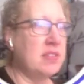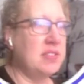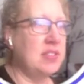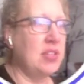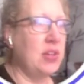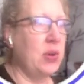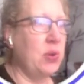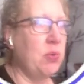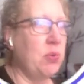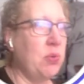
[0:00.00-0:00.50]

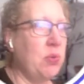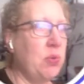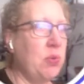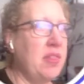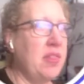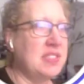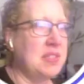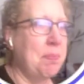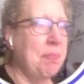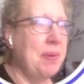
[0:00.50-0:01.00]
Also,
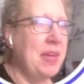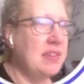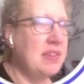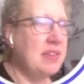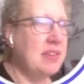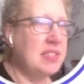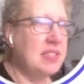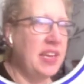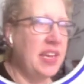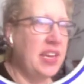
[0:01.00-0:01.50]
there is a
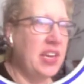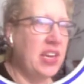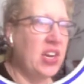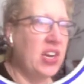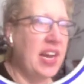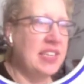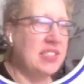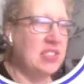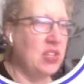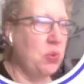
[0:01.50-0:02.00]
piece in
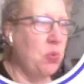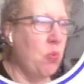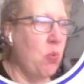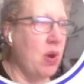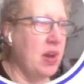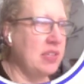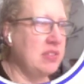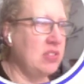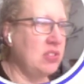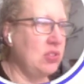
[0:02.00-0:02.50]
here I
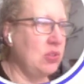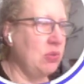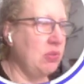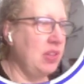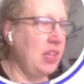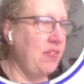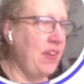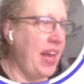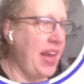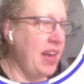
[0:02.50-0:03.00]
don't want
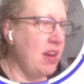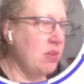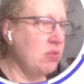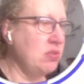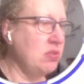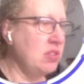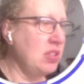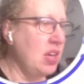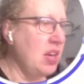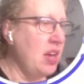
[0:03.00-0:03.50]
to leave
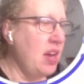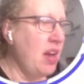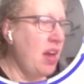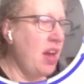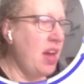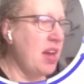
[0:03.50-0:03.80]
out.